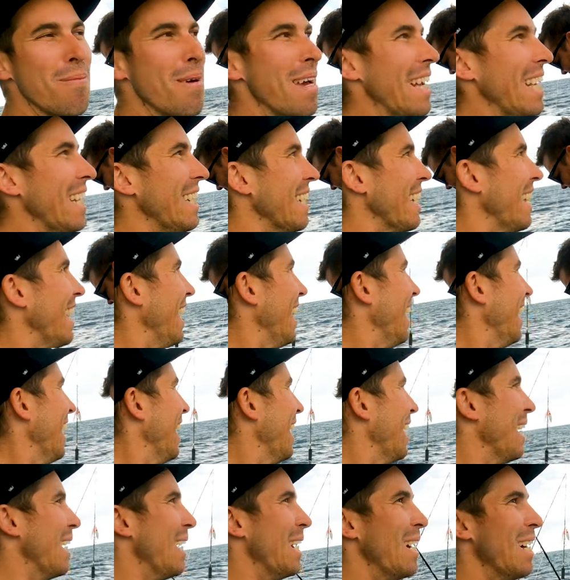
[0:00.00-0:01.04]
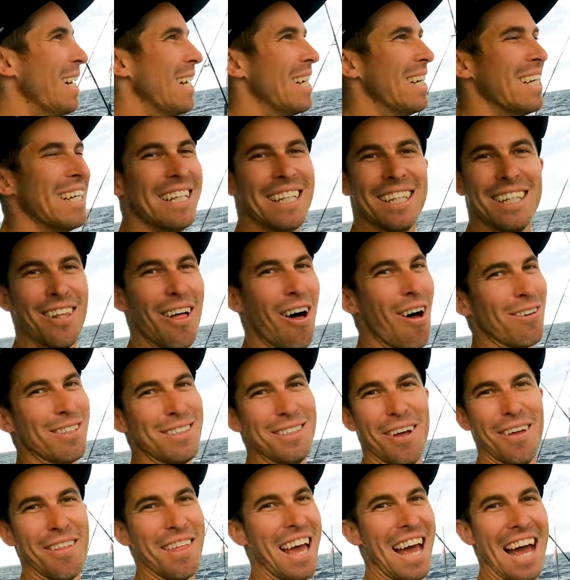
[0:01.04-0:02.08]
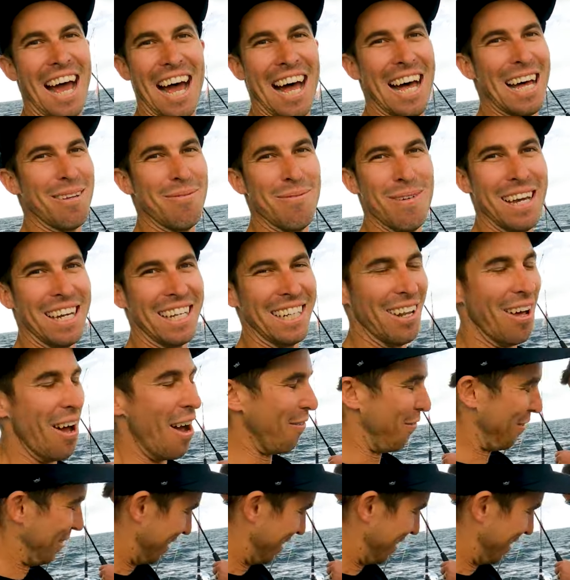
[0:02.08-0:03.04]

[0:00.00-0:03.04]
mate. Life's not that hard, mate. Life